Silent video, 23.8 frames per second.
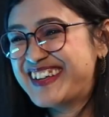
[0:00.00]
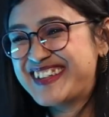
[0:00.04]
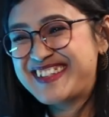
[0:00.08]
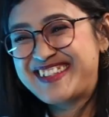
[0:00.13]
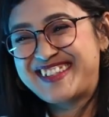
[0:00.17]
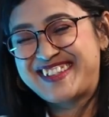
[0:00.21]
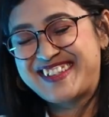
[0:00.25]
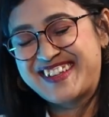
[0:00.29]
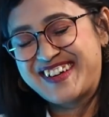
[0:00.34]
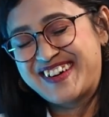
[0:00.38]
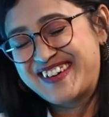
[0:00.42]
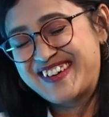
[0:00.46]

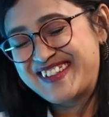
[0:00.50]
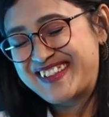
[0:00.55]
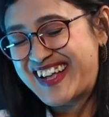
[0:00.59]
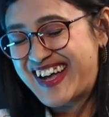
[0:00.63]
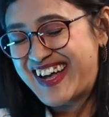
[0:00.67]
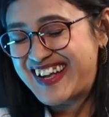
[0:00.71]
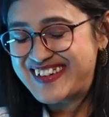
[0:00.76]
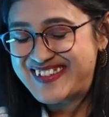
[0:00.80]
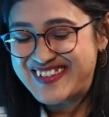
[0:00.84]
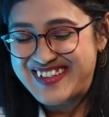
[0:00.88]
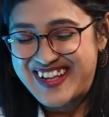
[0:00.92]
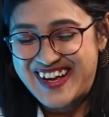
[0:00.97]
So
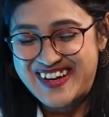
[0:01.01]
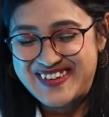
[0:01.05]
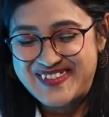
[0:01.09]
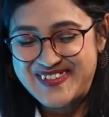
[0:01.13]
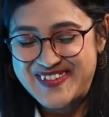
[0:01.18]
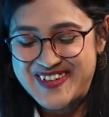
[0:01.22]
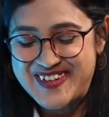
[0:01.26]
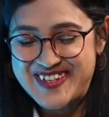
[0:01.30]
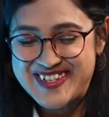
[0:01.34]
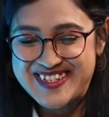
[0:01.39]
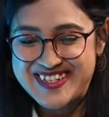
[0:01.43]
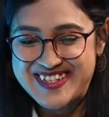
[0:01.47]
that that
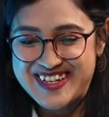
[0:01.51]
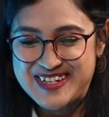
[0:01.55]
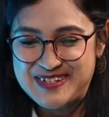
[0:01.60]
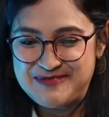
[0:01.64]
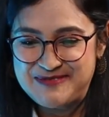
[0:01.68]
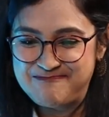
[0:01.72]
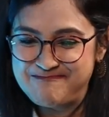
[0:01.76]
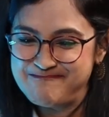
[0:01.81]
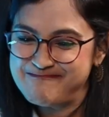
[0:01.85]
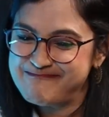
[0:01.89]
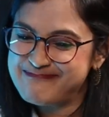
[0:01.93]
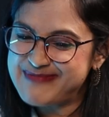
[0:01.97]
was,
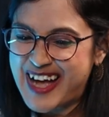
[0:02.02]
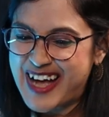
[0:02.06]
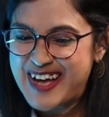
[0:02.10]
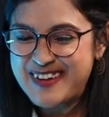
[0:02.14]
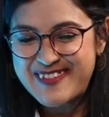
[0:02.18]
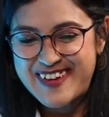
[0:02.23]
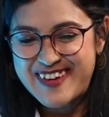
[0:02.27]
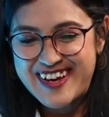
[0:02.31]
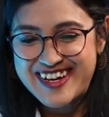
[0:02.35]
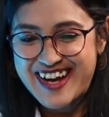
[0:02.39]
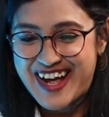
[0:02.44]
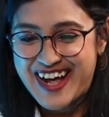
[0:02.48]
I
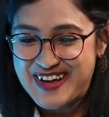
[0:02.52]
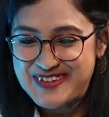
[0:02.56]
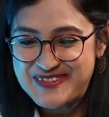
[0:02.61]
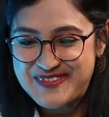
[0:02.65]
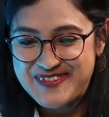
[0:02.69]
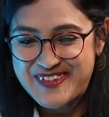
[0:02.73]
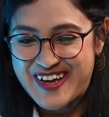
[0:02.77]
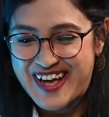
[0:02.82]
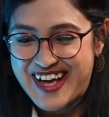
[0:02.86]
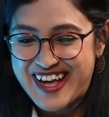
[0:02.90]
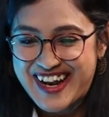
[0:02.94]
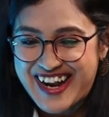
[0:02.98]
felt
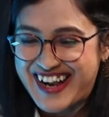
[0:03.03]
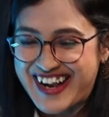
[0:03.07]
unfair.